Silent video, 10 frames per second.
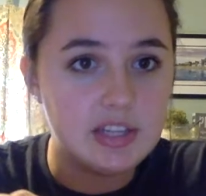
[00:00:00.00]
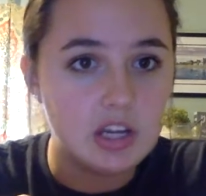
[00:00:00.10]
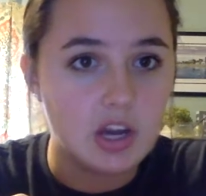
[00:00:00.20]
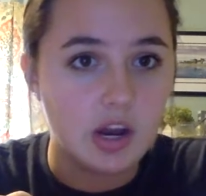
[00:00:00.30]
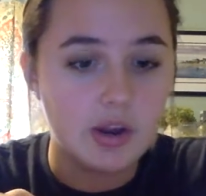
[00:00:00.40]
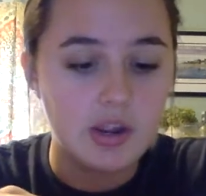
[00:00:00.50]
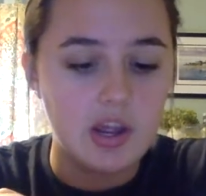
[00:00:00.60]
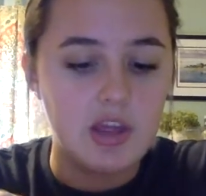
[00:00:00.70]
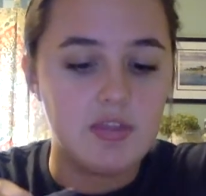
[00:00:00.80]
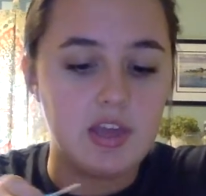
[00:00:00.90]
here,
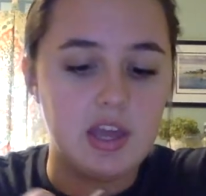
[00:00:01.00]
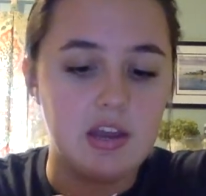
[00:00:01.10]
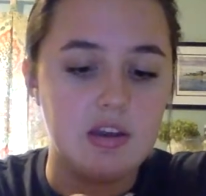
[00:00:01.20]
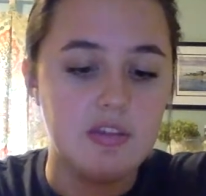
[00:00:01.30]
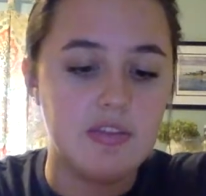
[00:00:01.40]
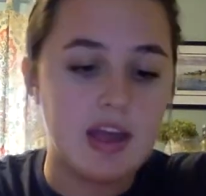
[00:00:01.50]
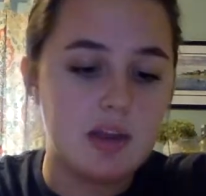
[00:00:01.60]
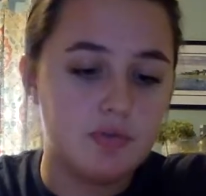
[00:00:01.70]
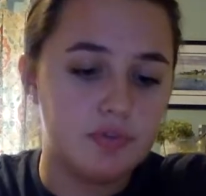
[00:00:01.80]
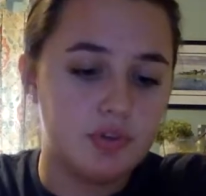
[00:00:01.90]
then
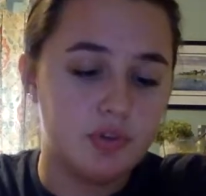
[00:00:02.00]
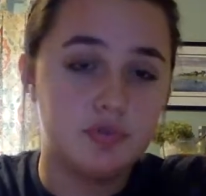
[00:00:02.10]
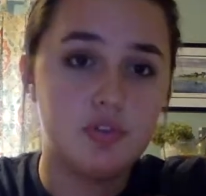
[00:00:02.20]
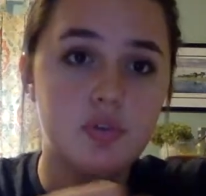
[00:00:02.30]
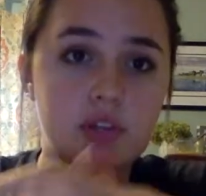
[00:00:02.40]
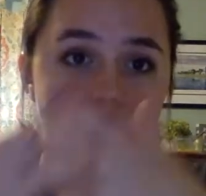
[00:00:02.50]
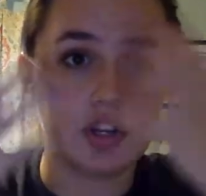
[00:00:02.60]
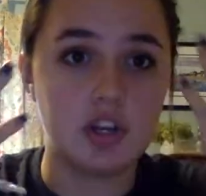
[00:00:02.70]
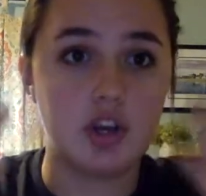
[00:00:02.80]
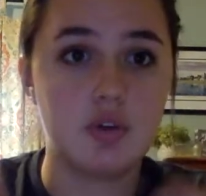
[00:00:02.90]
those fluids are
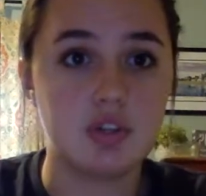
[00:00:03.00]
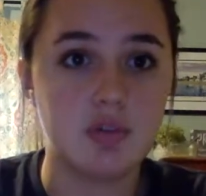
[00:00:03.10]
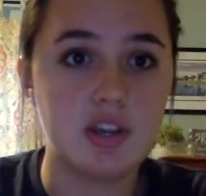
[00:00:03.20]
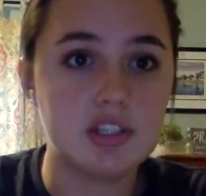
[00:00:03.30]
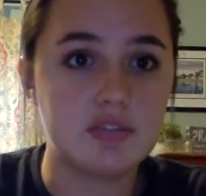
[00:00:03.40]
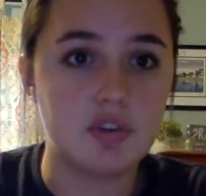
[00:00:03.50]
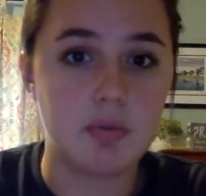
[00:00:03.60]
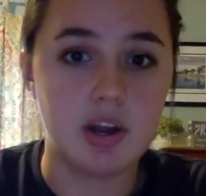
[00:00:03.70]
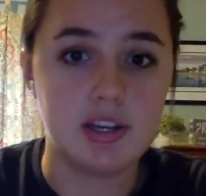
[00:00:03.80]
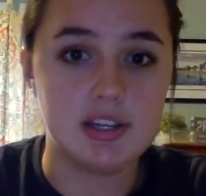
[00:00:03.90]
going to go to the rest of your
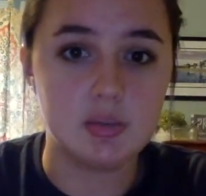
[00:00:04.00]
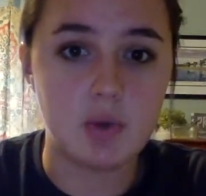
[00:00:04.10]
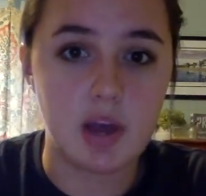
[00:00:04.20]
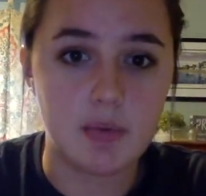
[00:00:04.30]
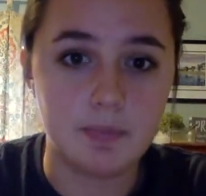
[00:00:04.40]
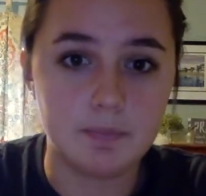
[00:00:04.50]
body as well.